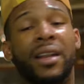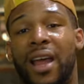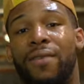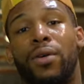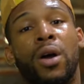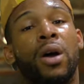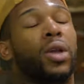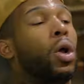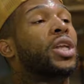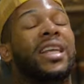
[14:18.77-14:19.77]
Never.
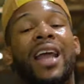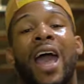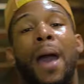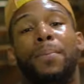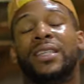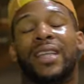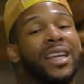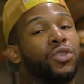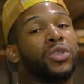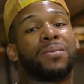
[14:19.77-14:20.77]
The only thing that happened is
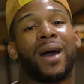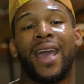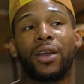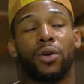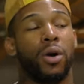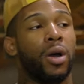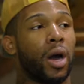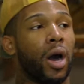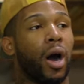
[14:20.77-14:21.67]
that I twisted my ankle